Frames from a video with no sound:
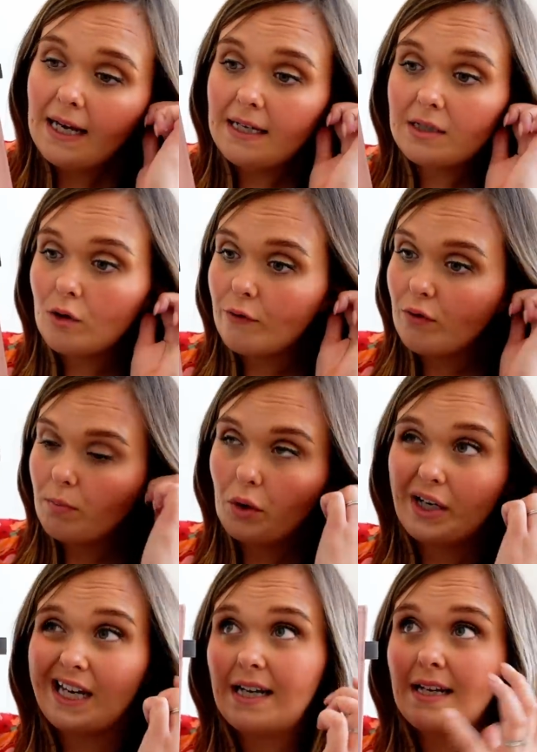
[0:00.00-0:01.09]
It's good for
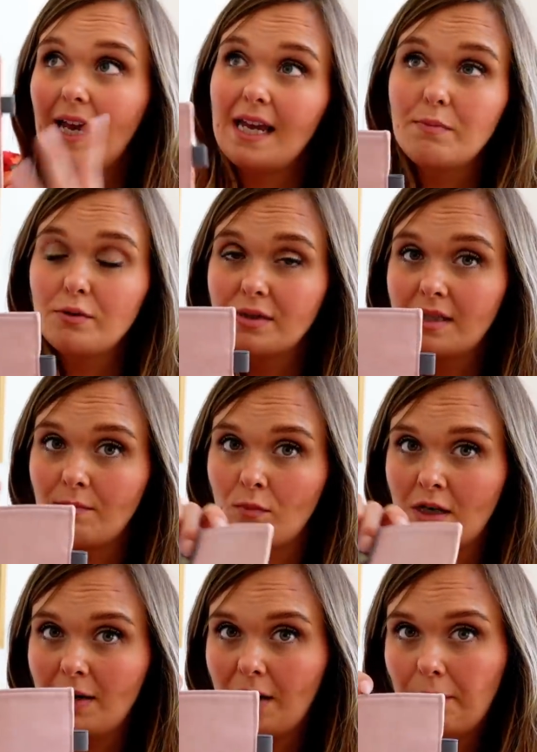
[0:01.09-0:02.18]
putting any cables in when
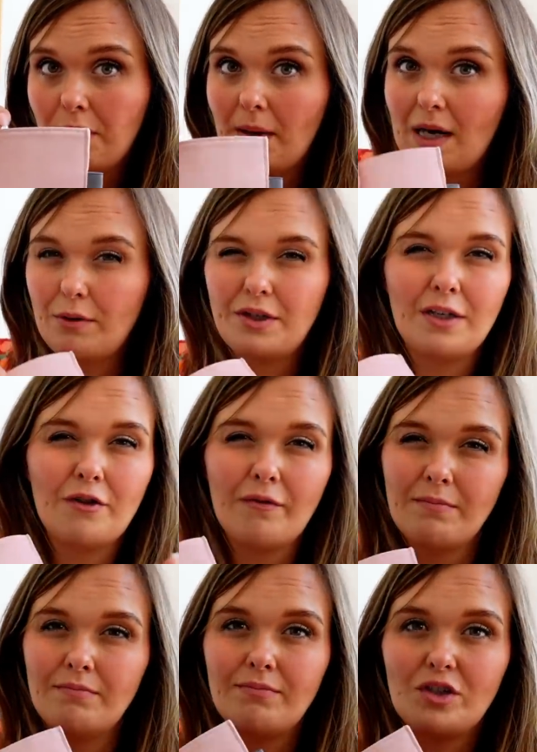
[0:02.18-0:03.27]
I'm out and about, you know, if
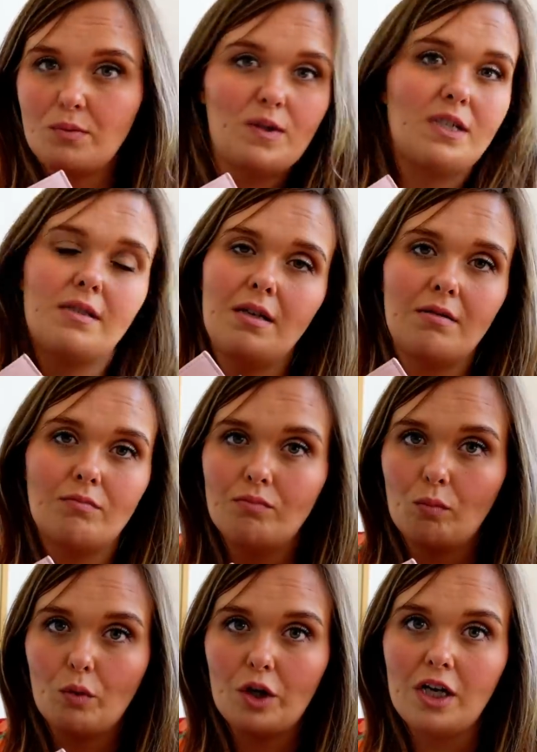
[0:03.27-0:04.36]
I'm doing
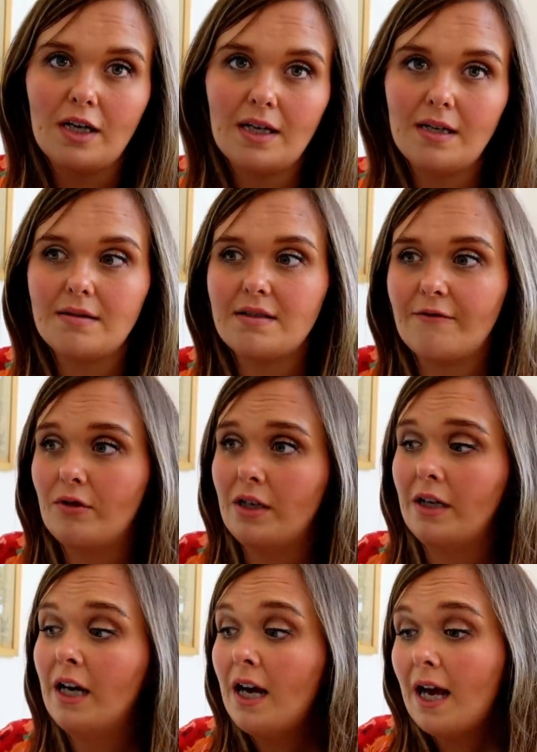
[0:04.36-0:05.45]
certain work at
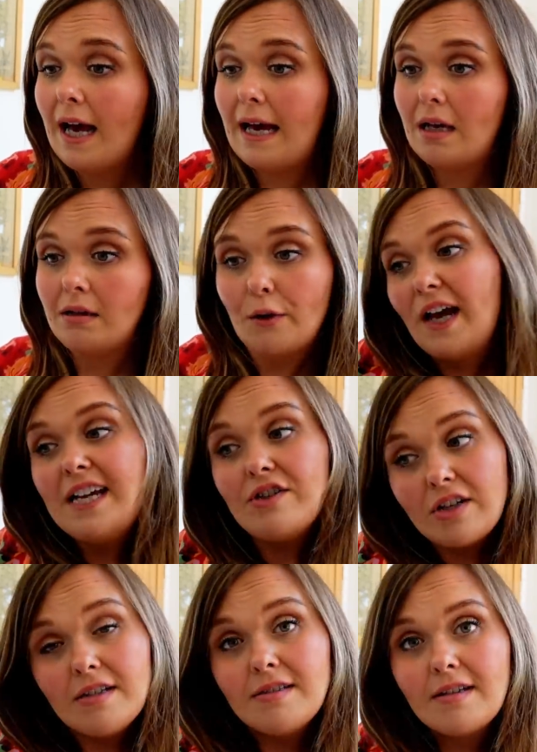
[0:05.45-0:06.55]
different
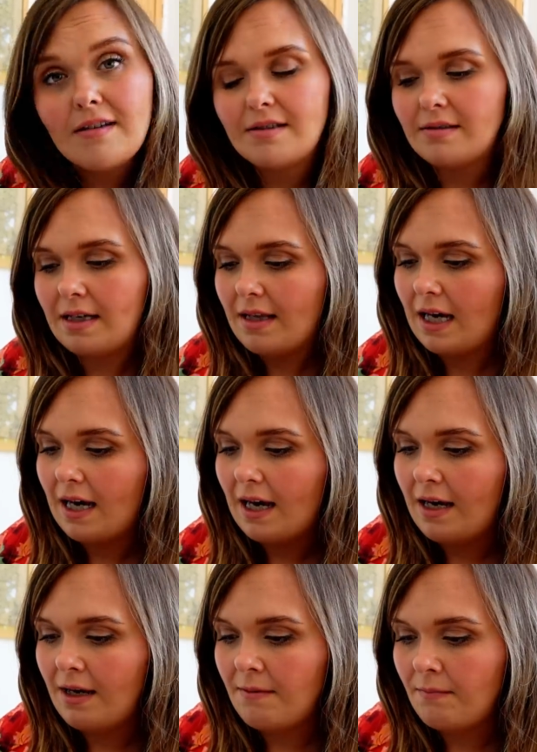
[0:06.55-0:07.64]
locations and things like that.
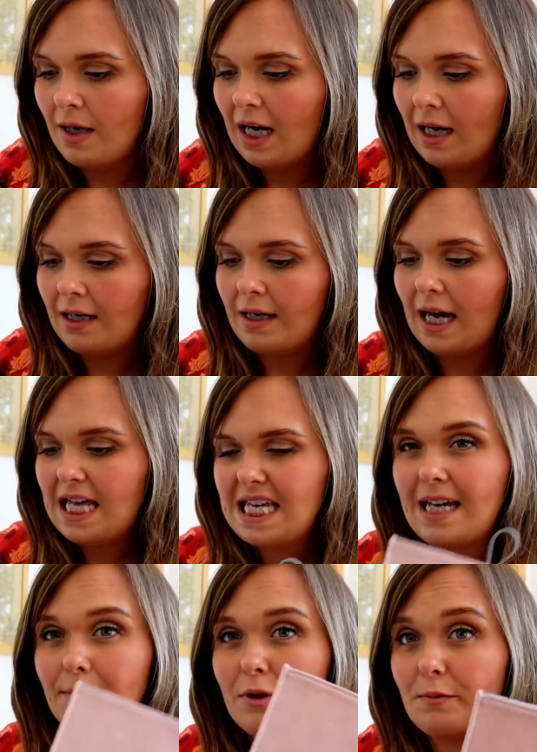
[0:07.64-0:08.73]
And I
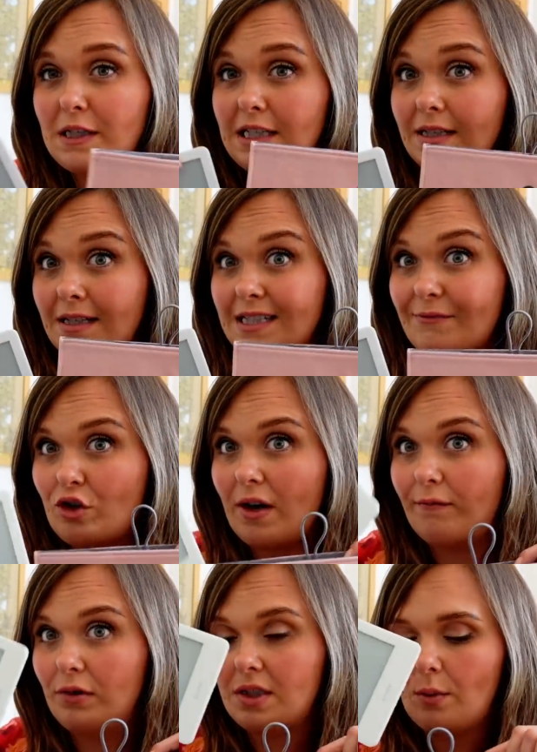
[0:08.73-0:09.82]
think I'm going to be using this for
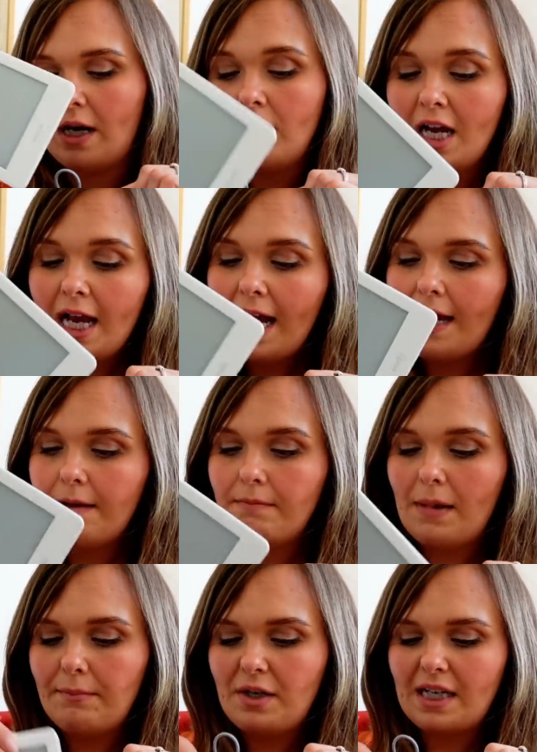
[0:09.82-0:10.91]
travel as well. I'm
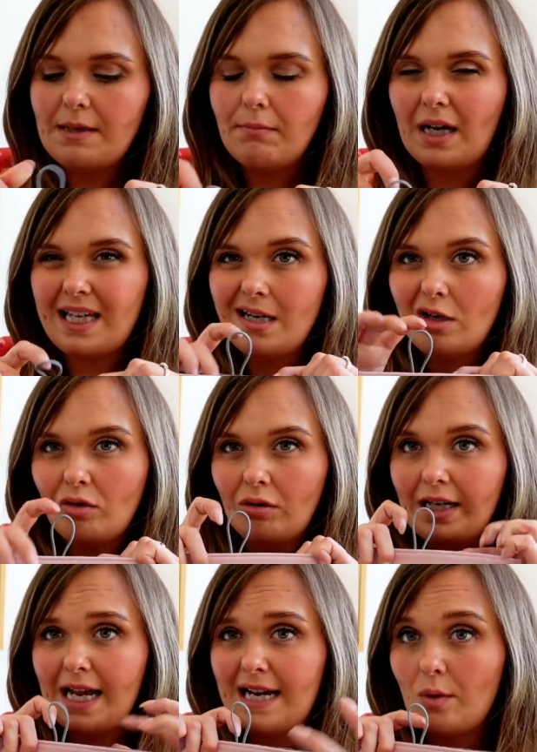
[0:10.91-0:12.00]
going to keep my Kindle
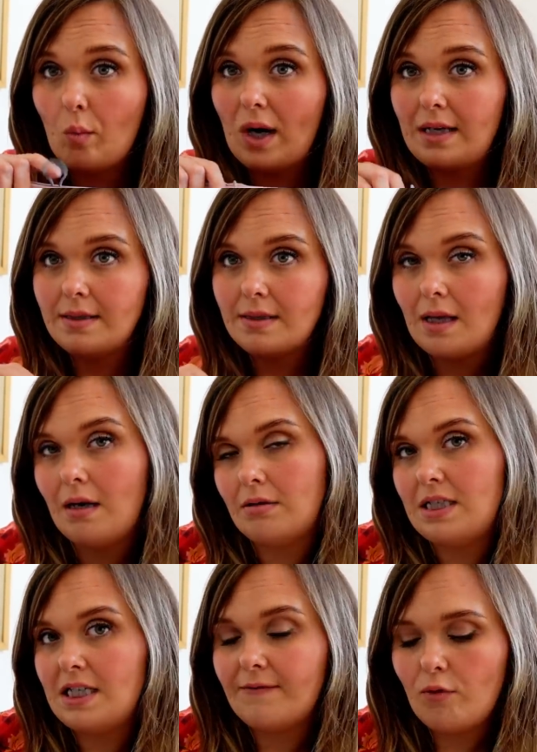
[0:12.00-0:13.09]
and any wires that I'll
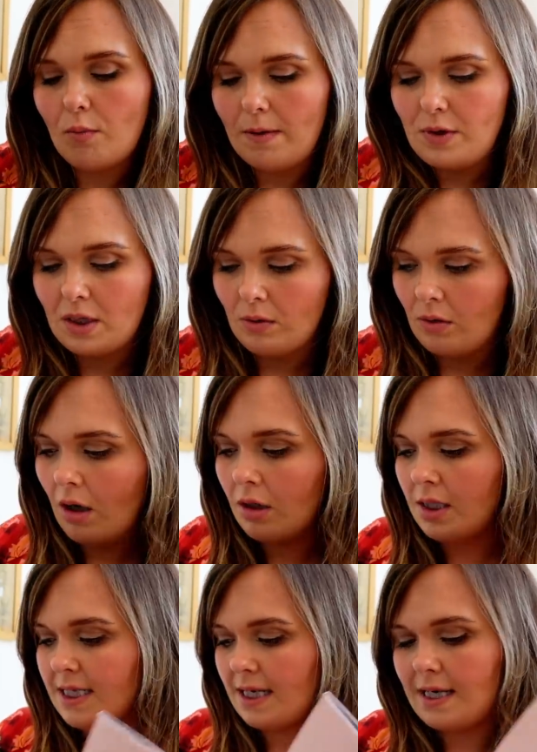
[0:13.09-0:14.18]
need for when we go on a
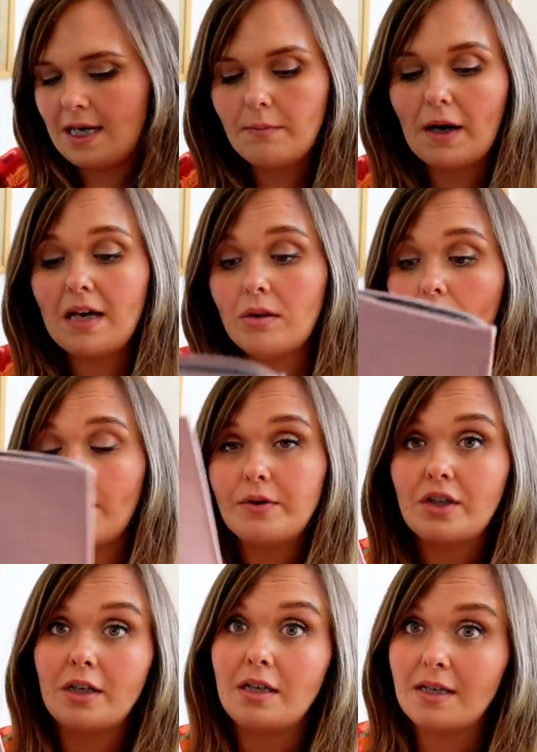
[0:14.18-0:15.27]
holiday in here, but I thought I would
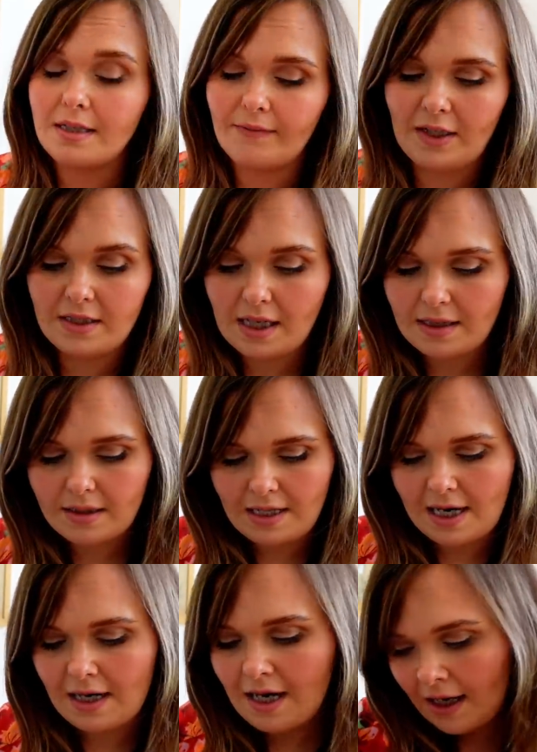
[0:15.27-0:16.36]
shake it. It's
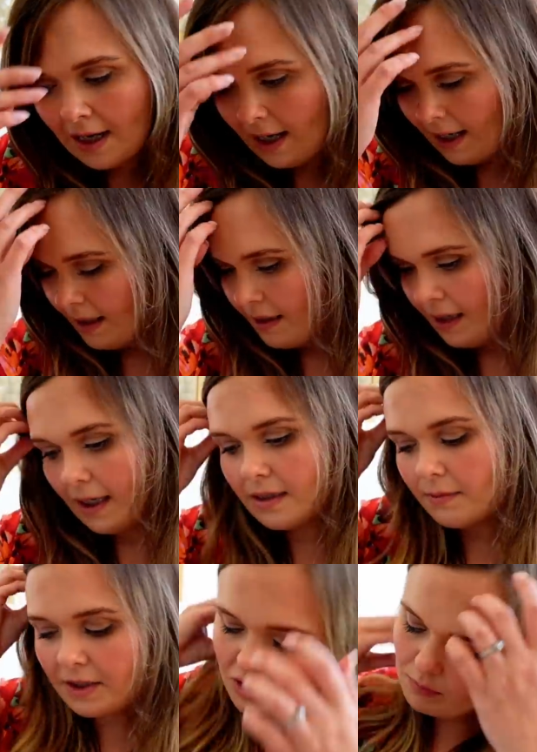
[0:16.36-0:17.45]
fantastic. And as I
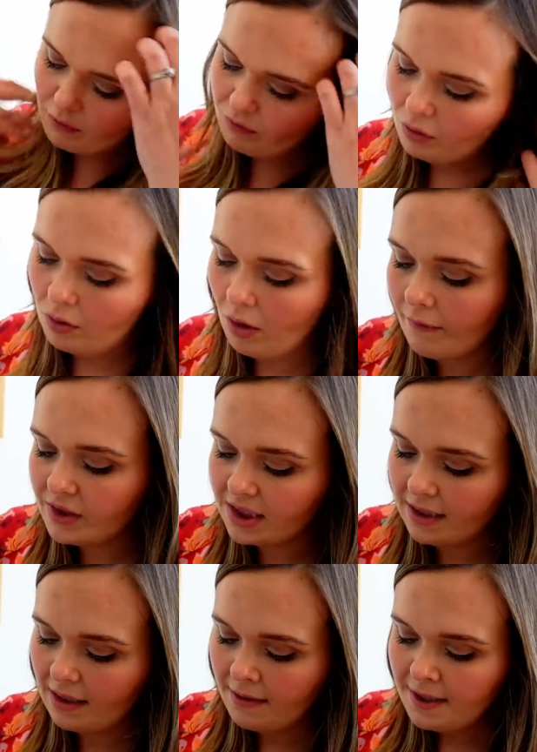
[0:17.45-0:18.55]
mentioned before,
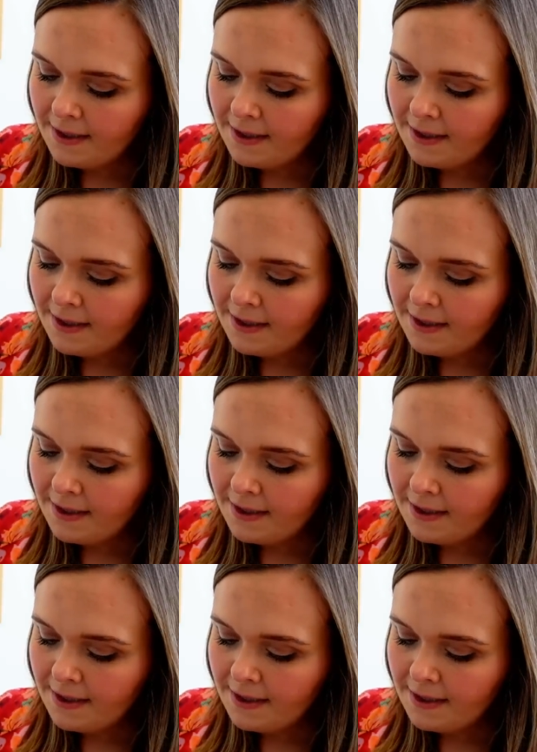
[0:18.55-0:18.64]
obviously